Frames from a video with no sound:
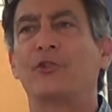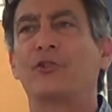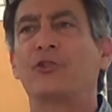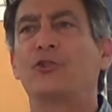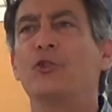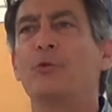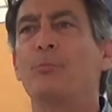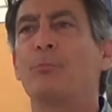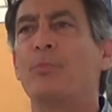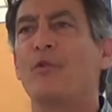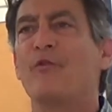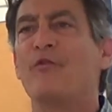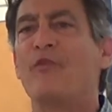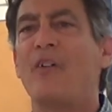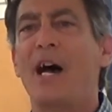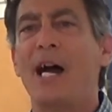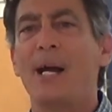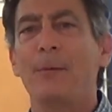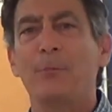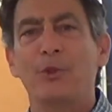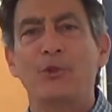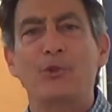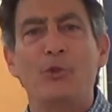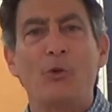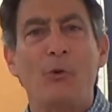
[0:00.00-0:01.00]
super
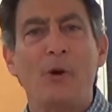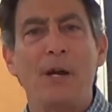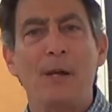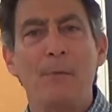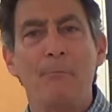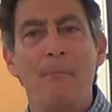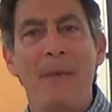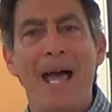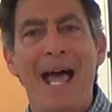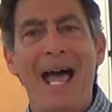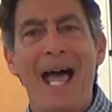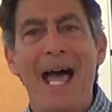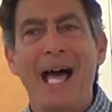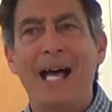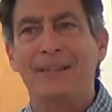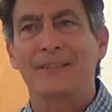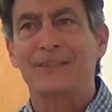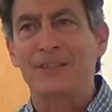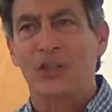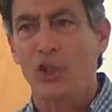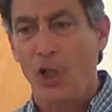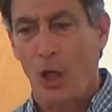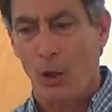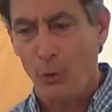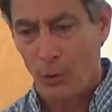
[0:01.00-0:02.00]
vibratory
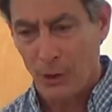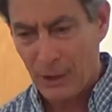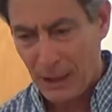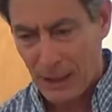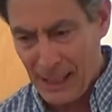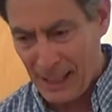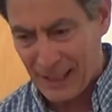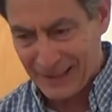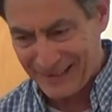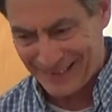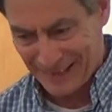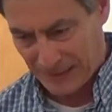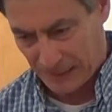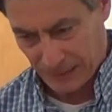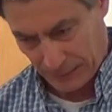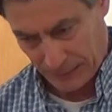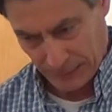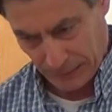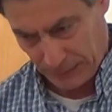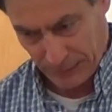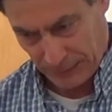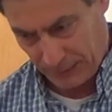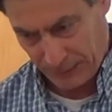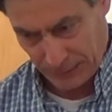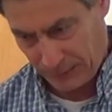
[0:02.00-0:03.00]
mass coalesce
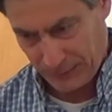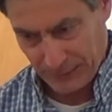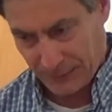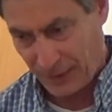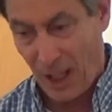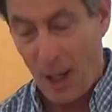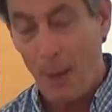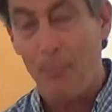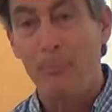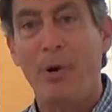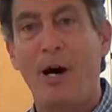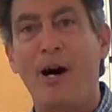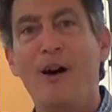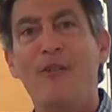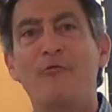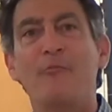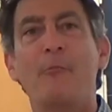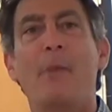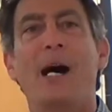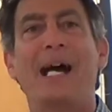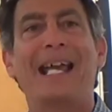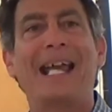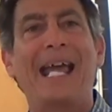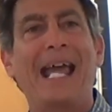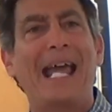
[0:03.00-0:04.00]
above
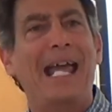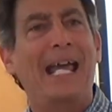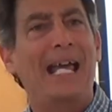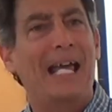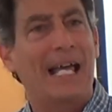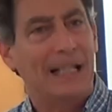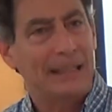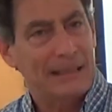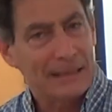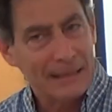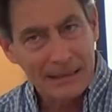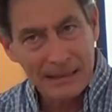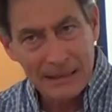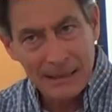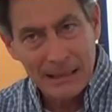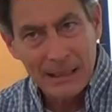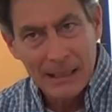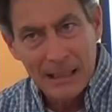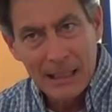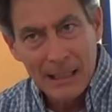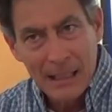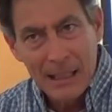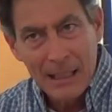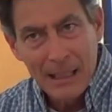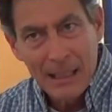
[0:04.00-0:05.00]
my hands
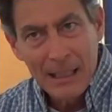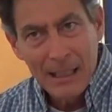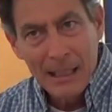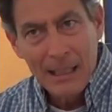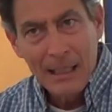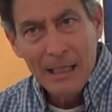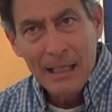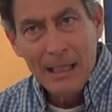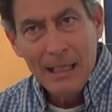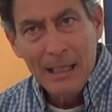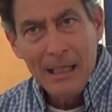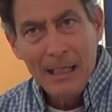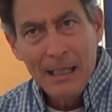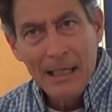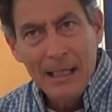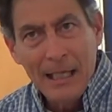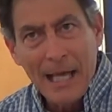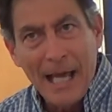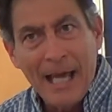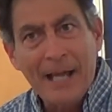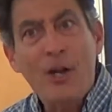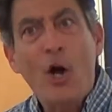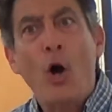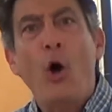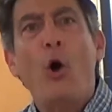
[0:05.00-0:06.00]

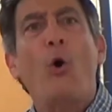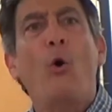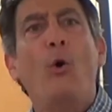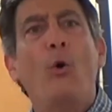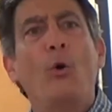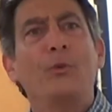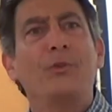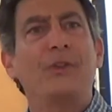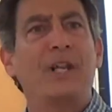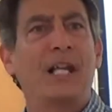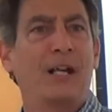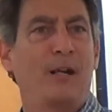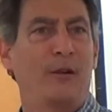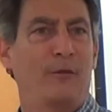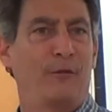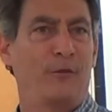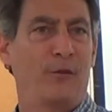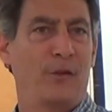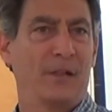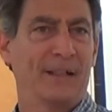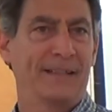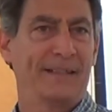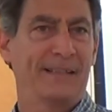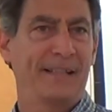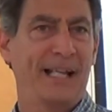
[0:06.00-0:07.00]
and hold there
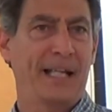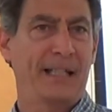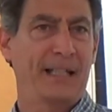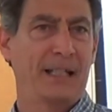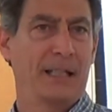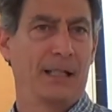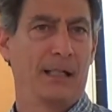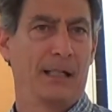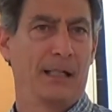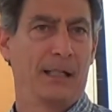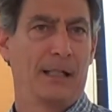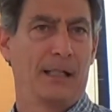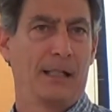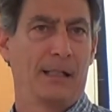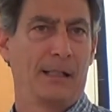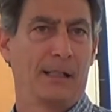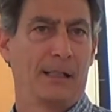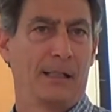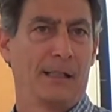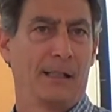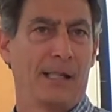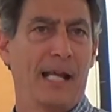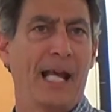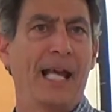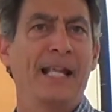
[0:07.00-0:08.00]
for a second
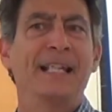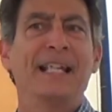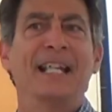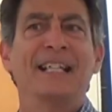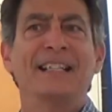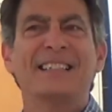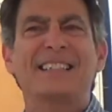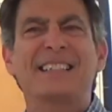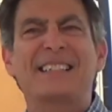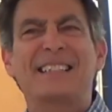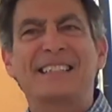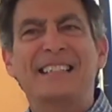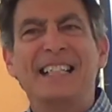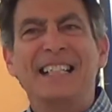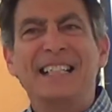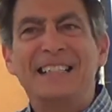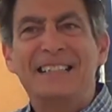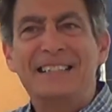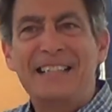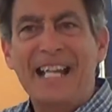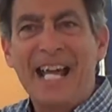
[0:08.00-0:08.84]
and then sink